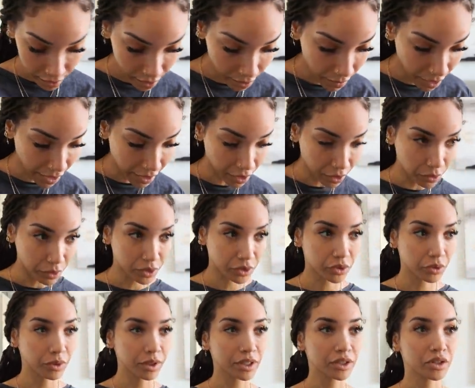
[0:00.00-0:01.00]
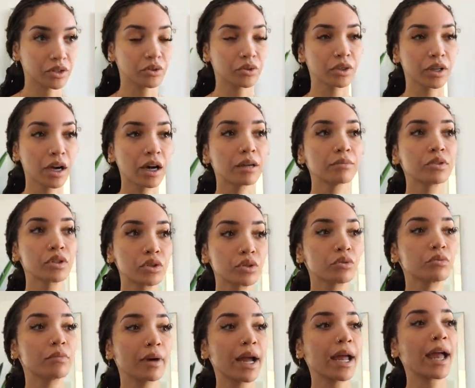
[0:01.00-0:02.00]
somebody who is going to come to
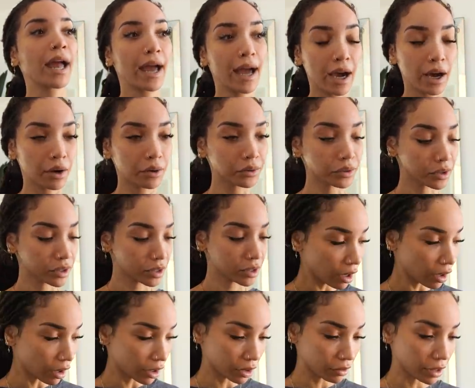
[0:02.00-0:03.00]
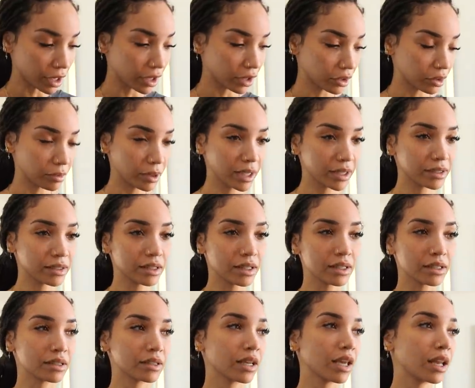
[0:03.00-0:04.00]
my house on a regular
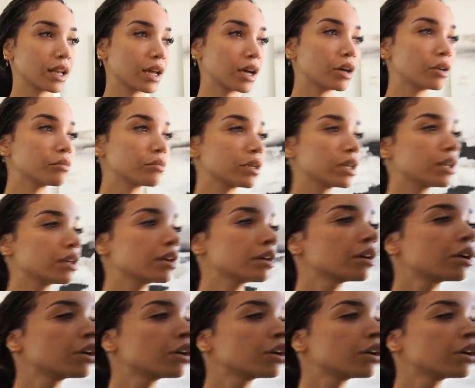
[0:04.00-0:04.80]
basis and help me